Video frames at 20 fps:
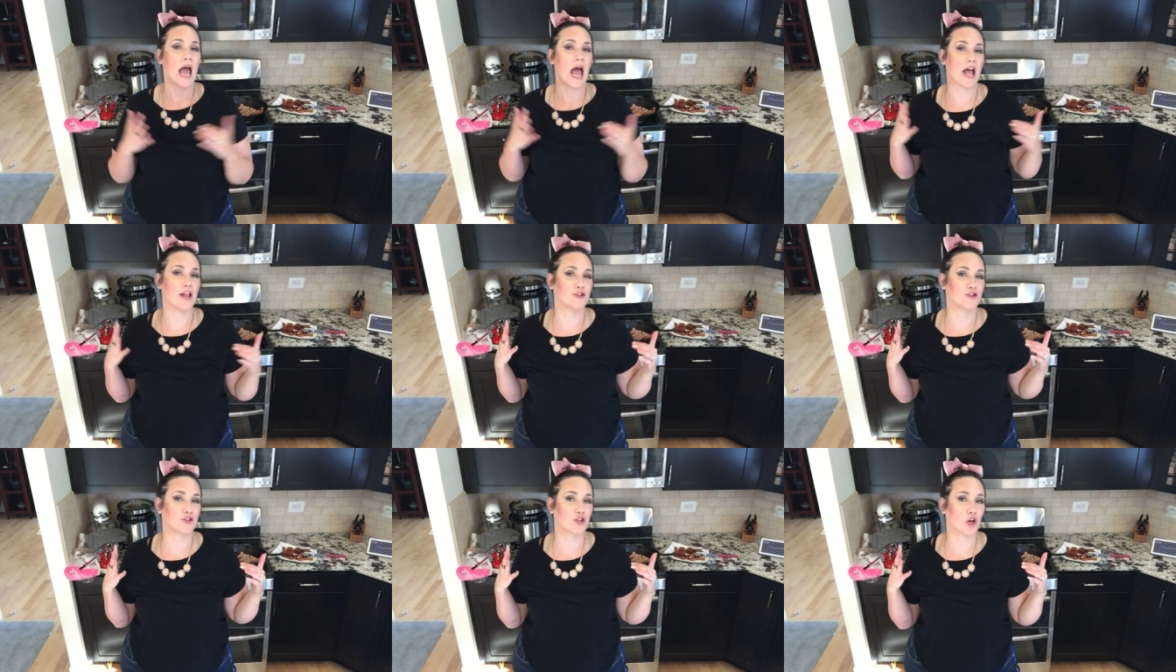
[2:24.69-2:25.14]

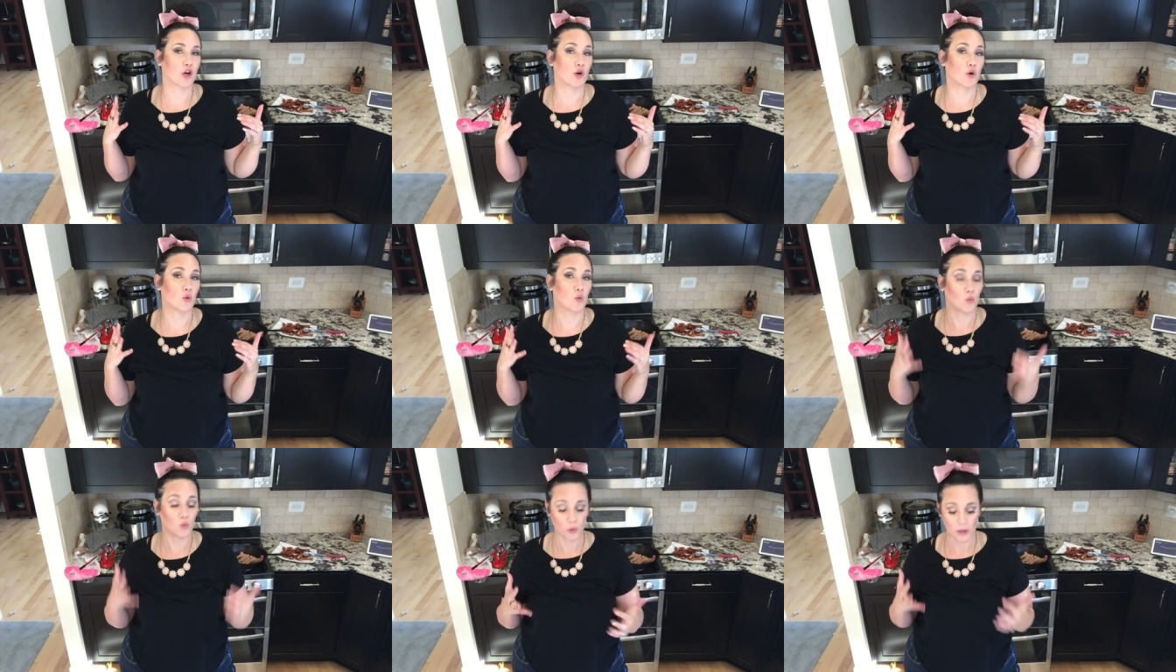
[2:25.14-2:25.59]
and
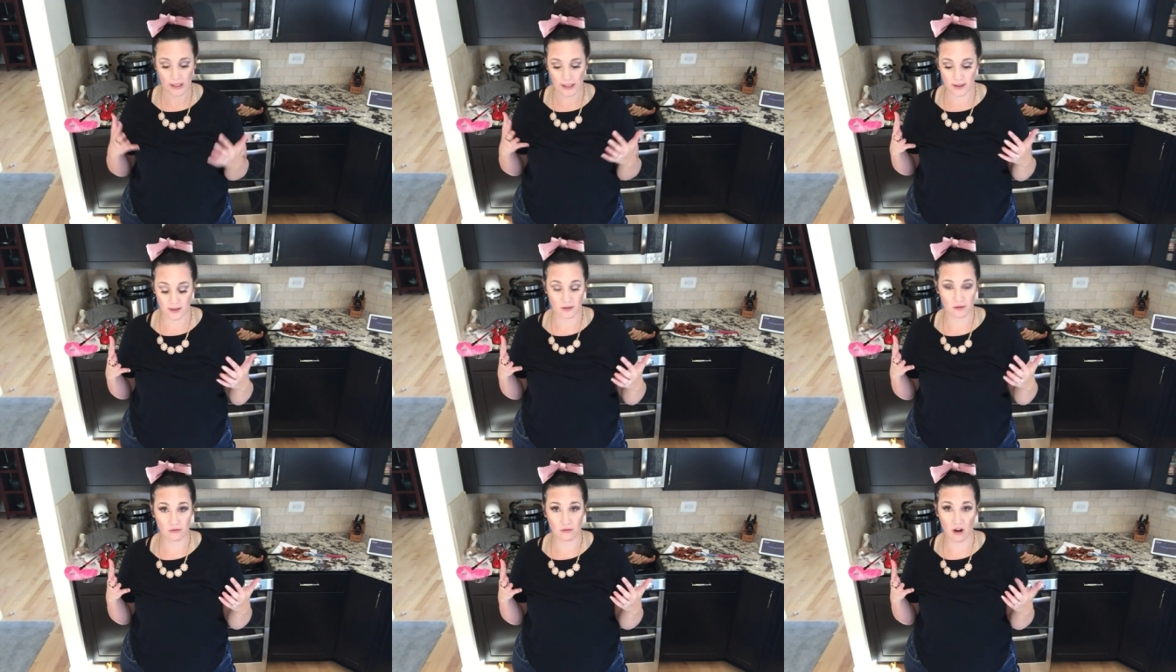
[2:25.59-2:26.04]
so
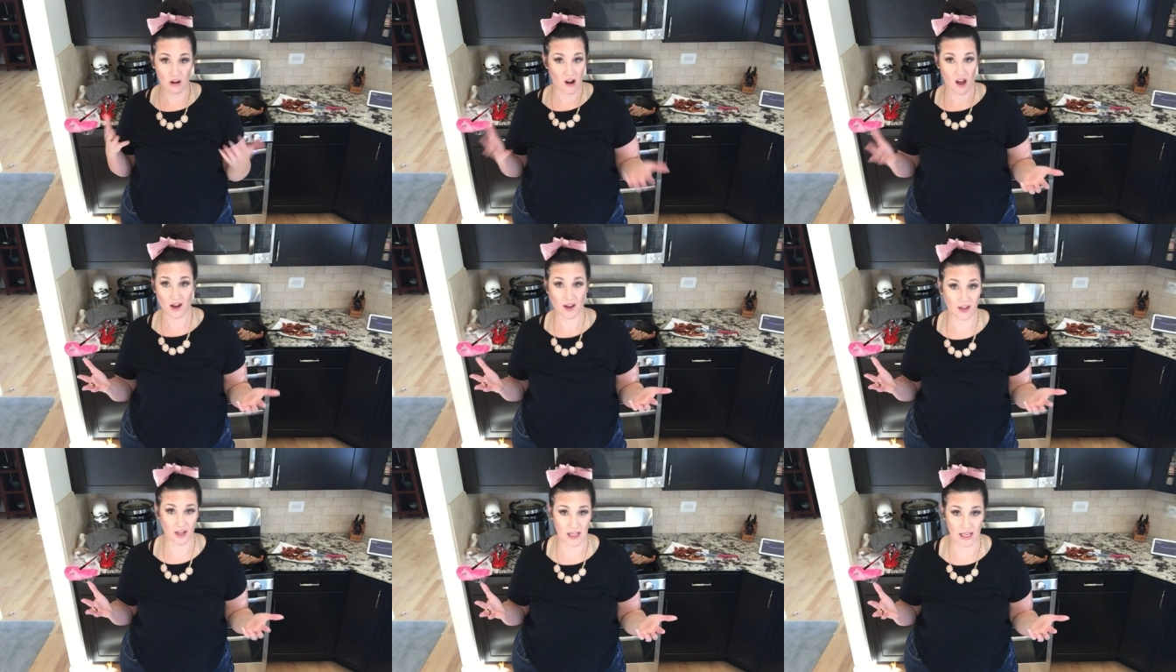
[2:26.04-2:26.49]
we are
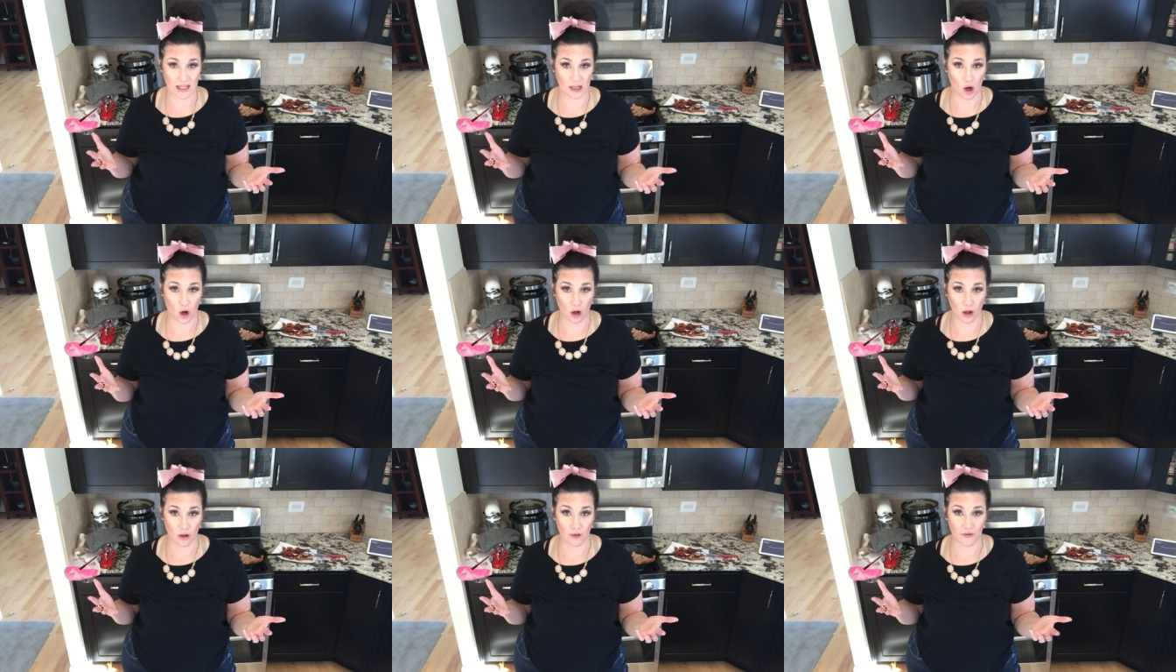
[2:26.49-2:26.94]
not gonna eat
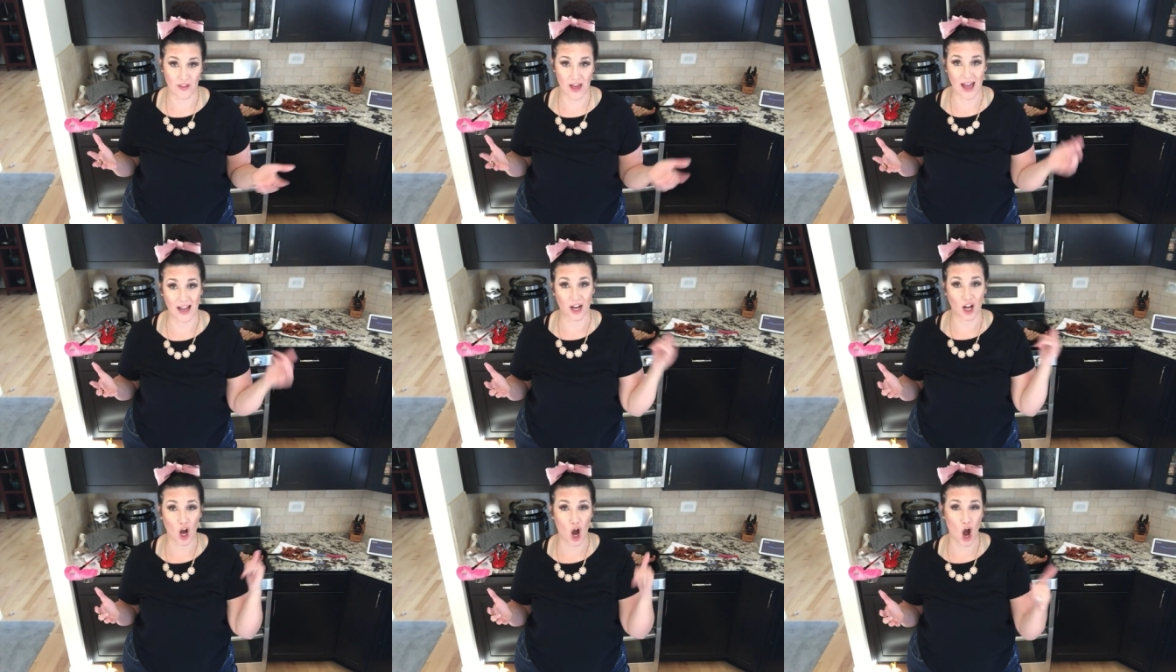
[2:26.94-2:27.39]
all of
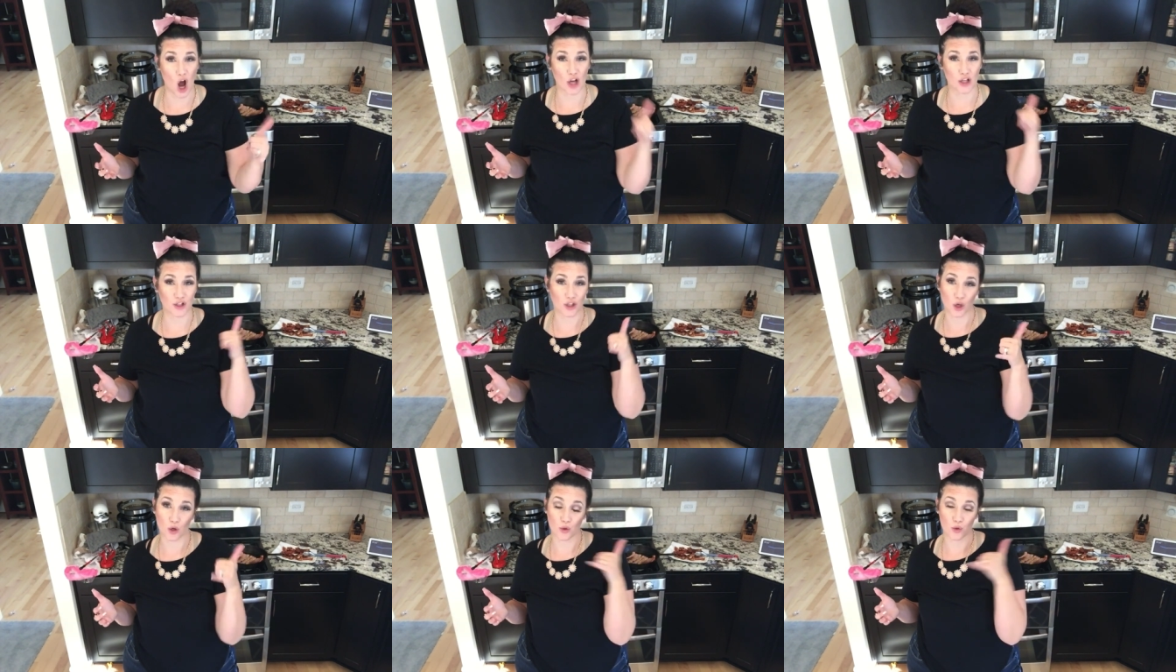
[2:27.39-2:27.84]
that
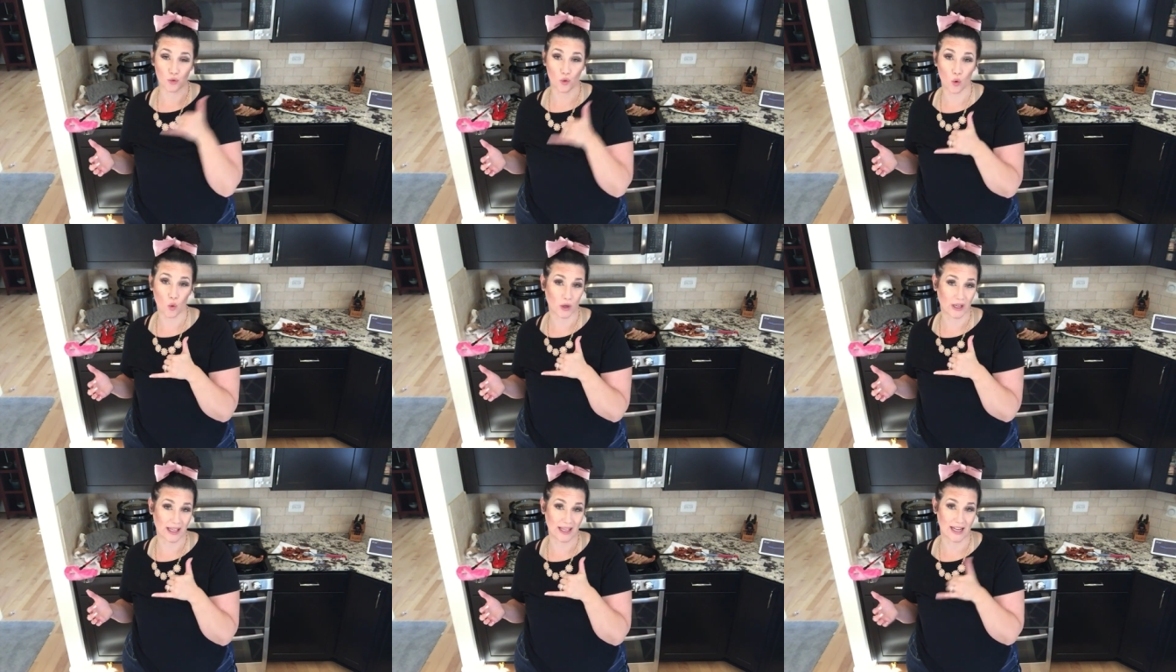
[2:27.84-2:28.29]
Costco
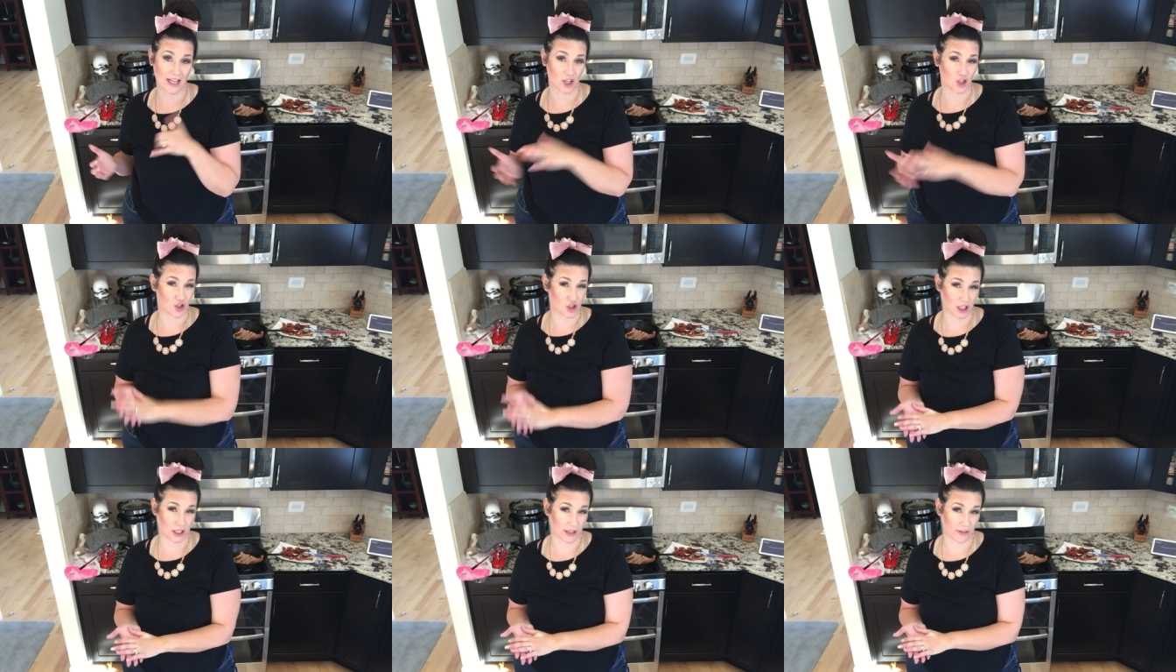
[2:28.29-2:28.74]
organic
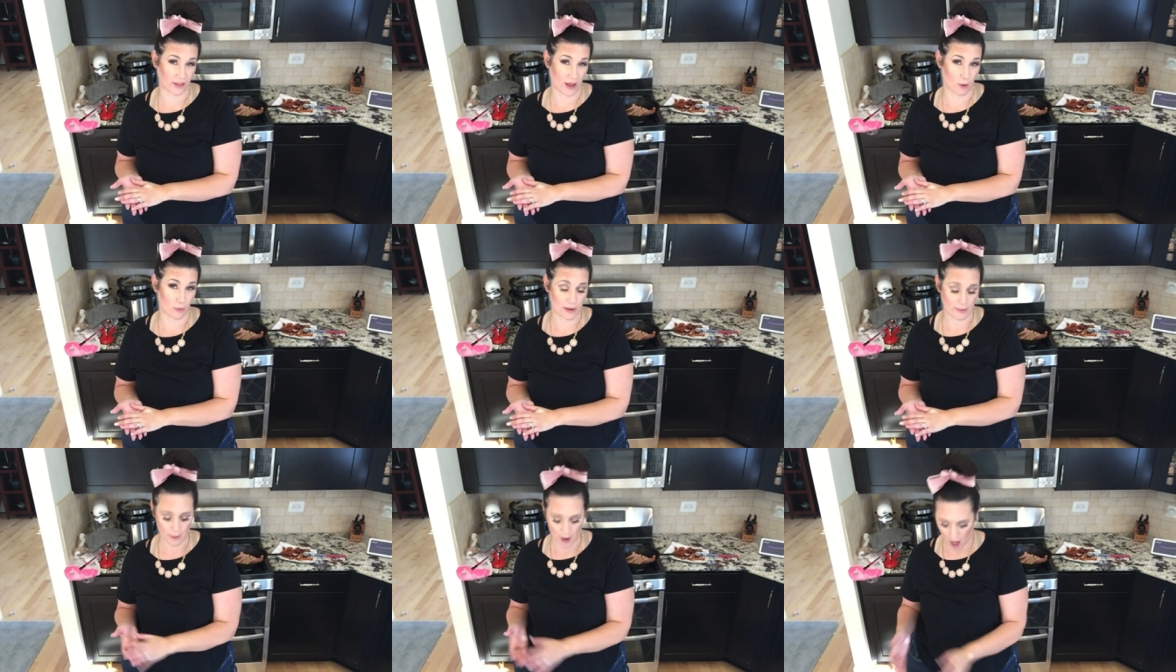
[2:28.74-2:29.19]
chicken
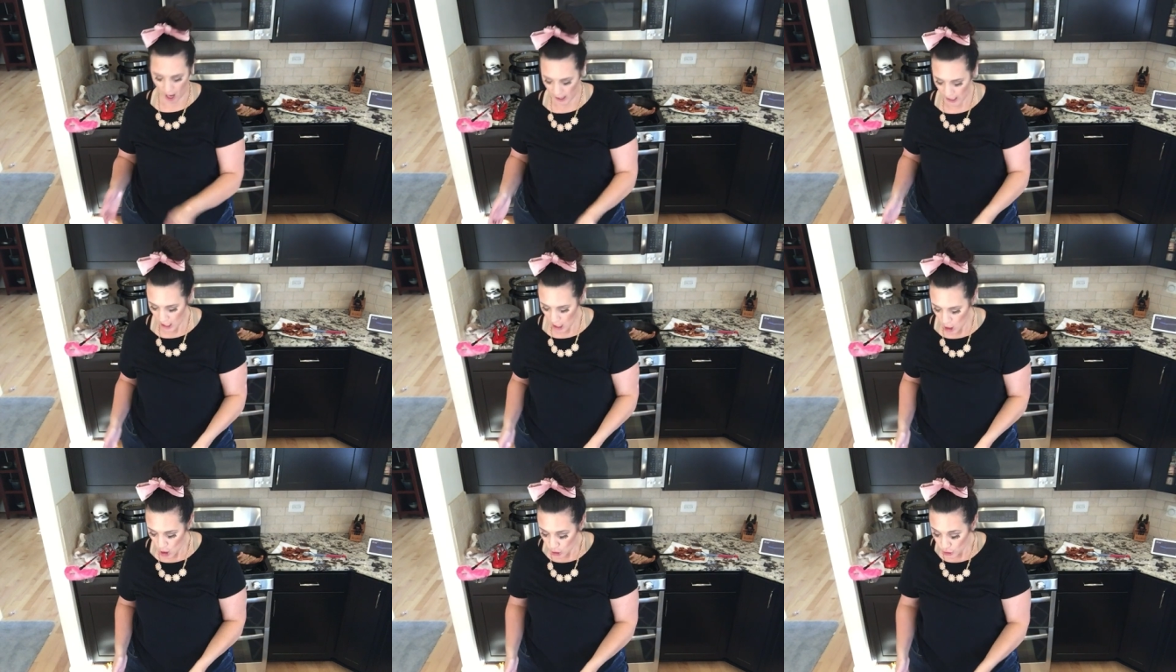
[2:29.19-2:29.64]
that we bought.